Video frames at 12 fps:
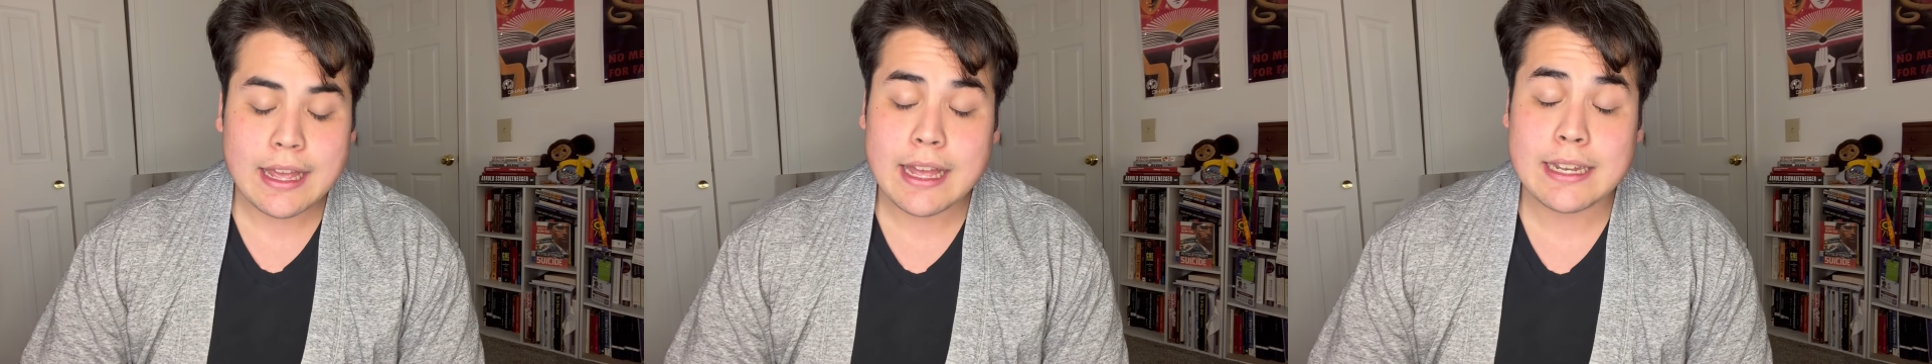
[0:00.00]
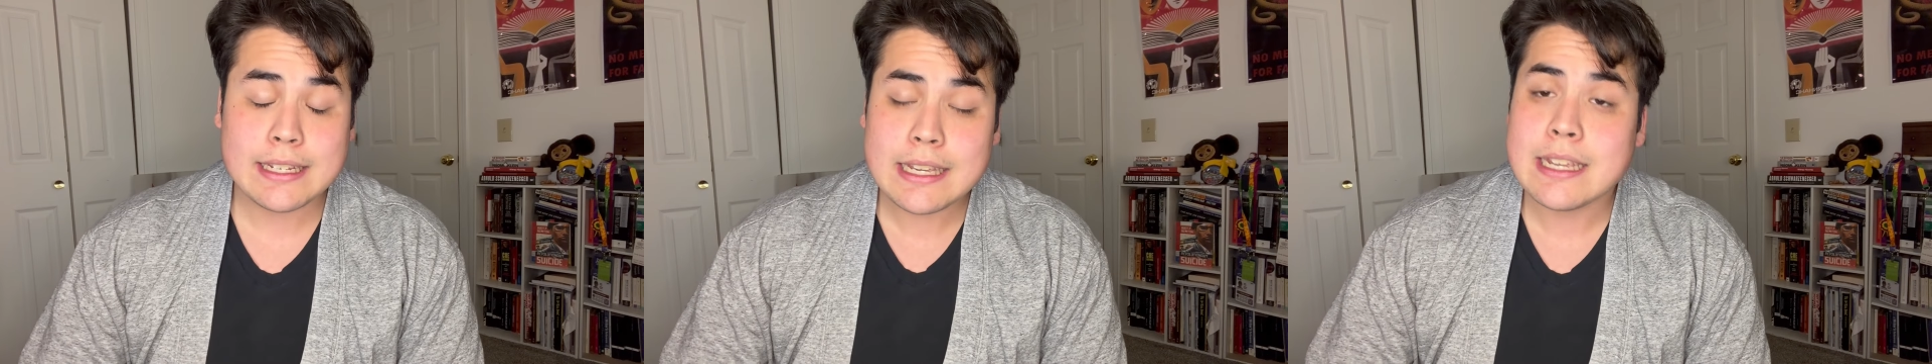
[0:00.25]

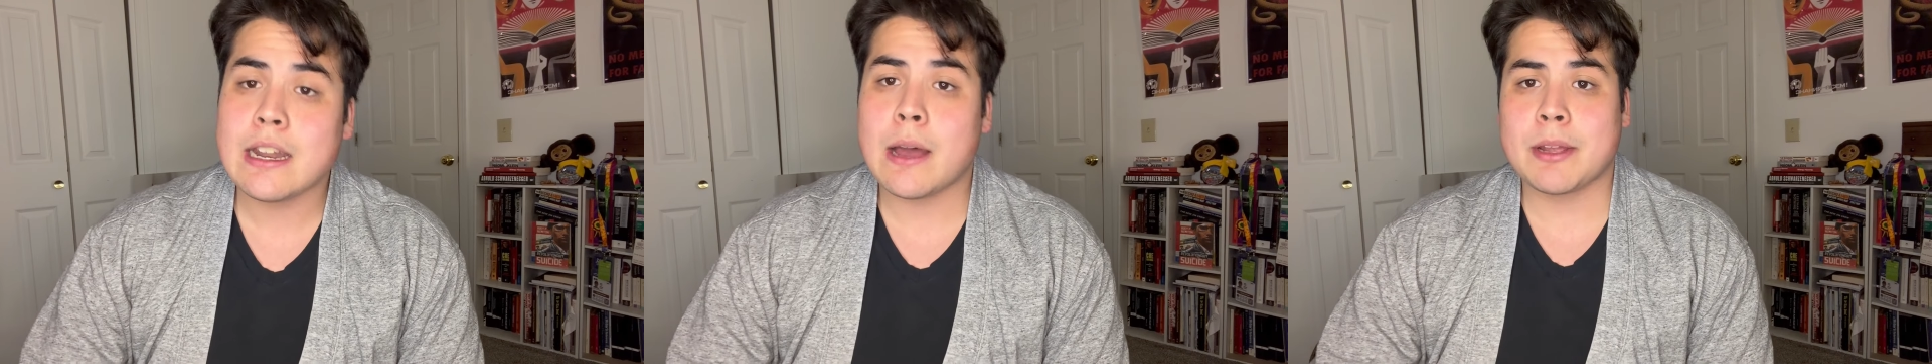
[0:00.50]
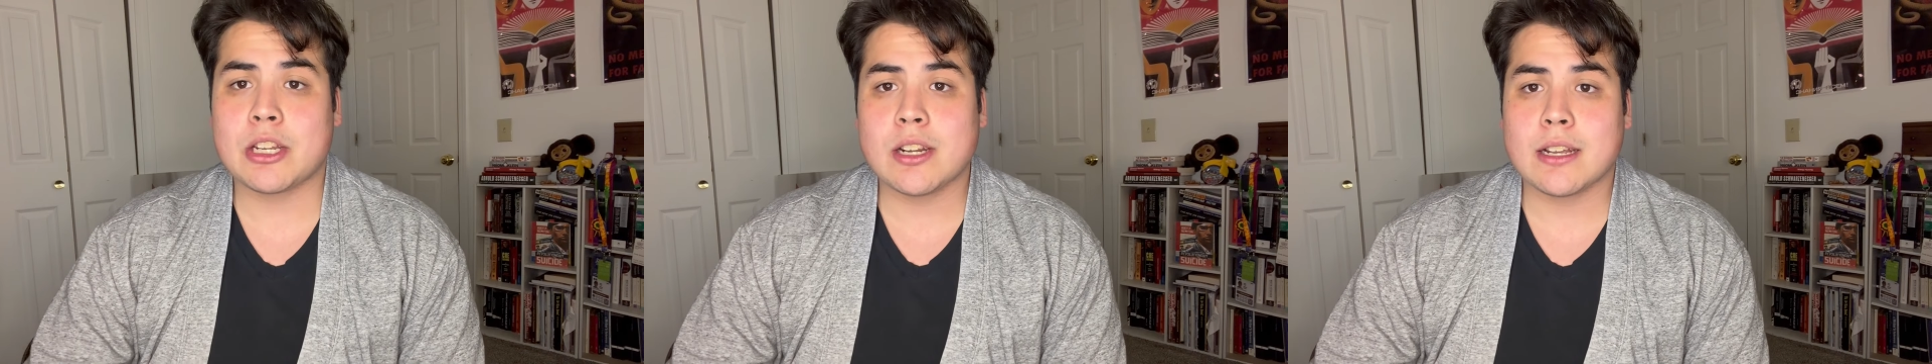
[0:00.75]
and
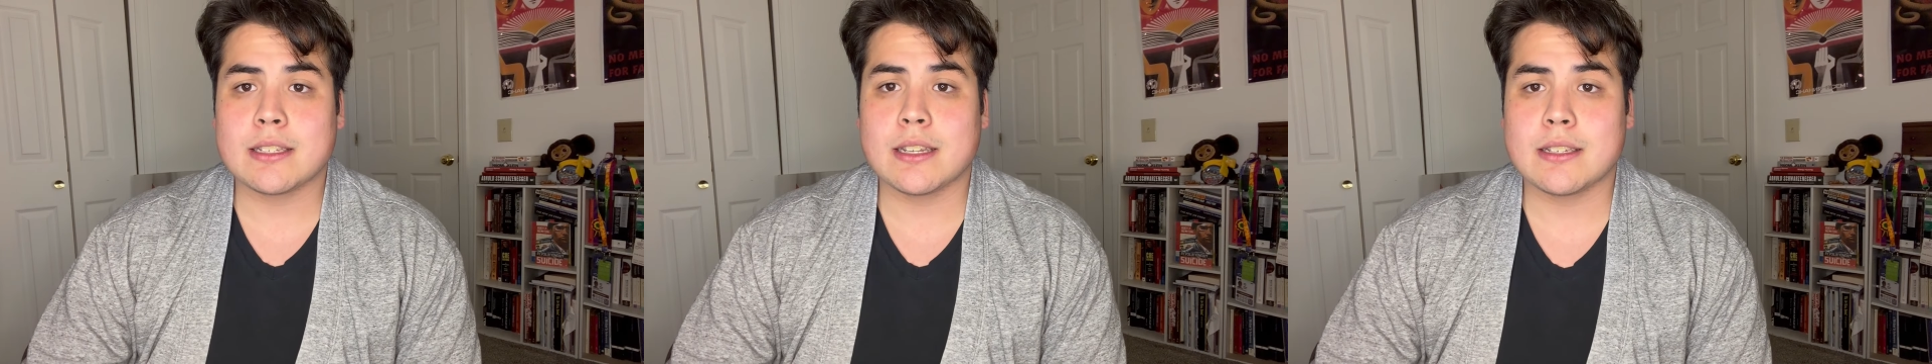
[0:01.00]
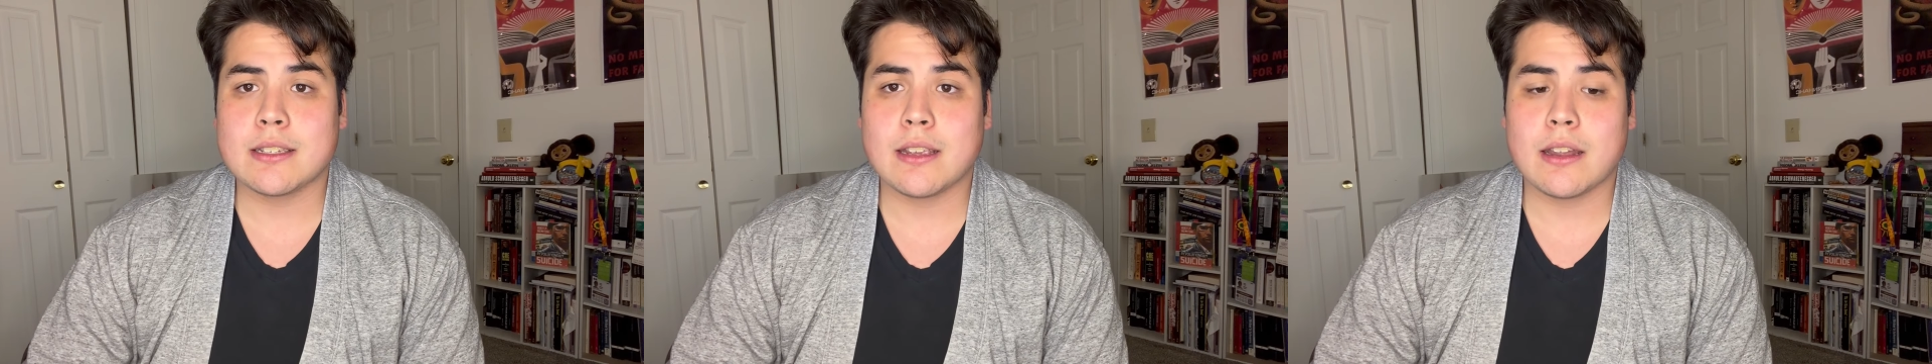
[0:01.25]
economic
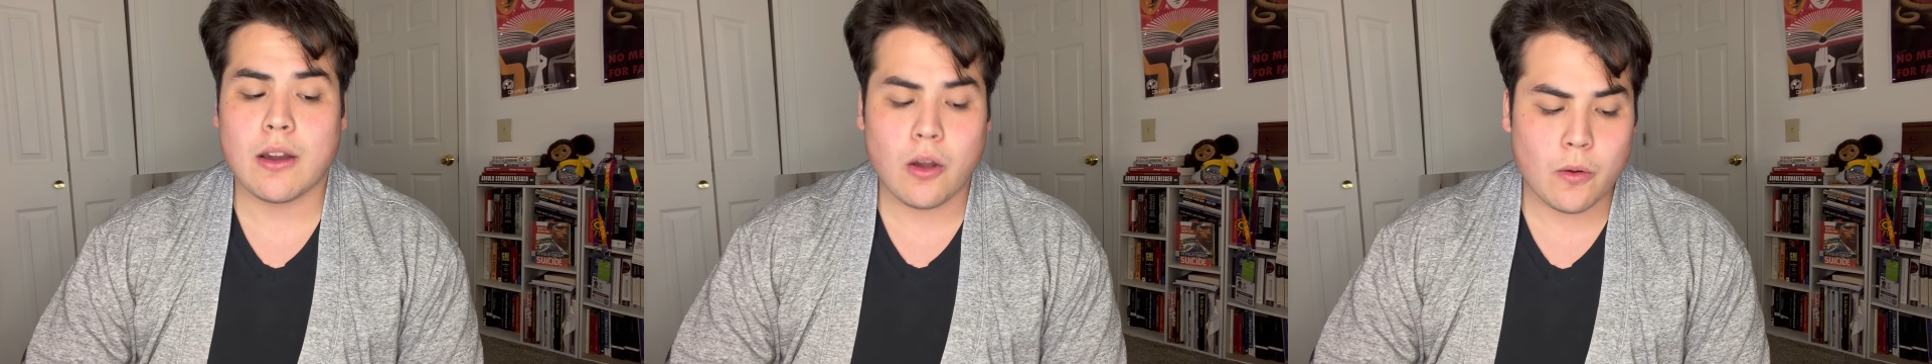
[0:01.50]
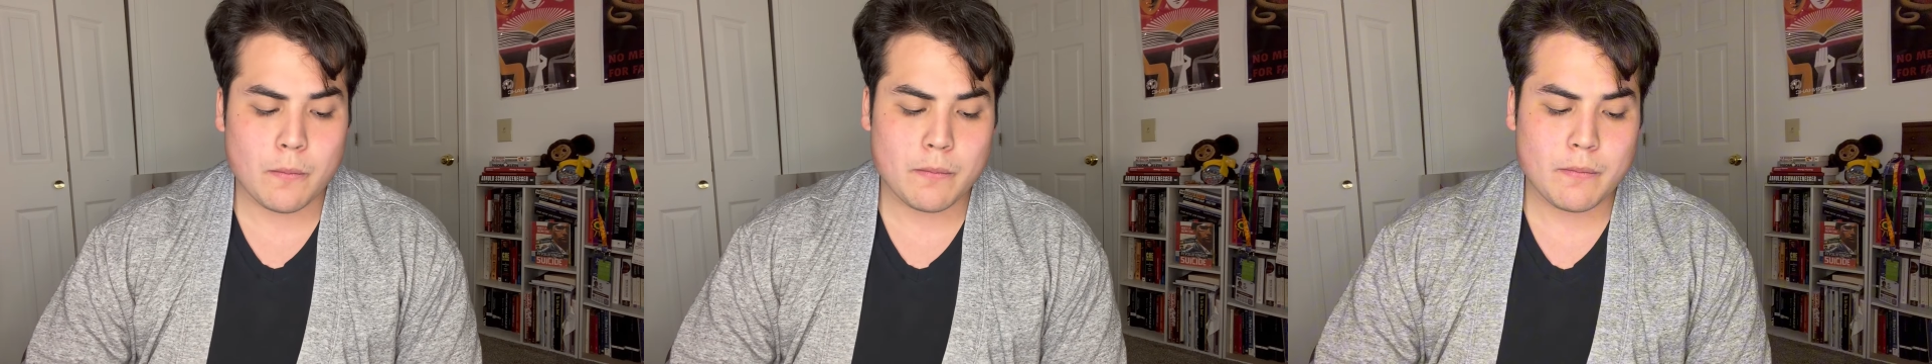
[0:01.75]
justice at home.